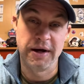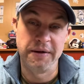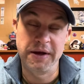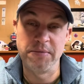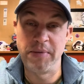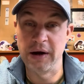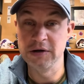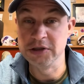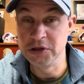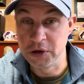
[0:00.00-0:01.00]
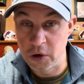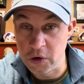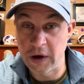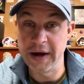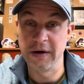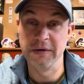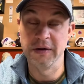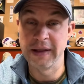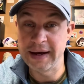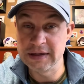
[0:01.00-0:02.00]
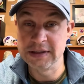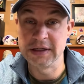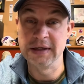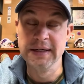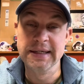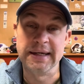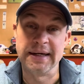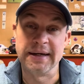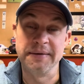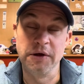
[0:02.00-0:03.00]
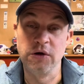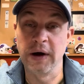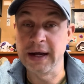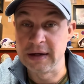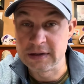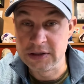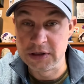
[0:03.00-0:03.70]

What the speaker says: The comparisons grow greater, the legacy, the greatness.